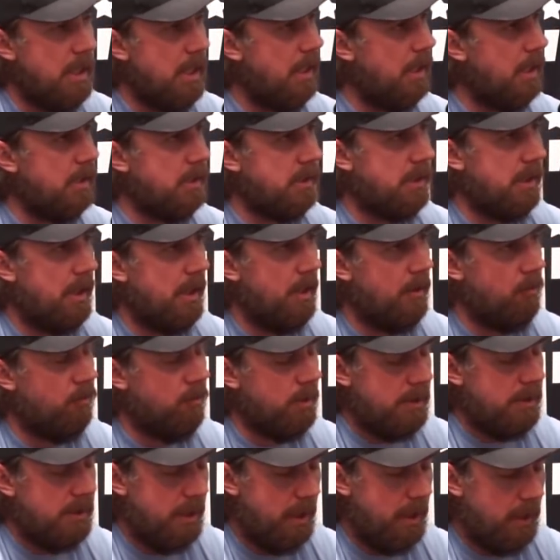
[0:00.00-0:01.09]
it is a
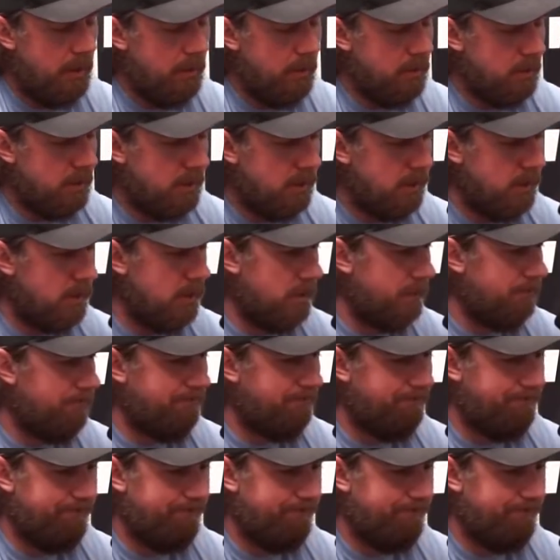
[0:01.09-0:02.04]
ridiculous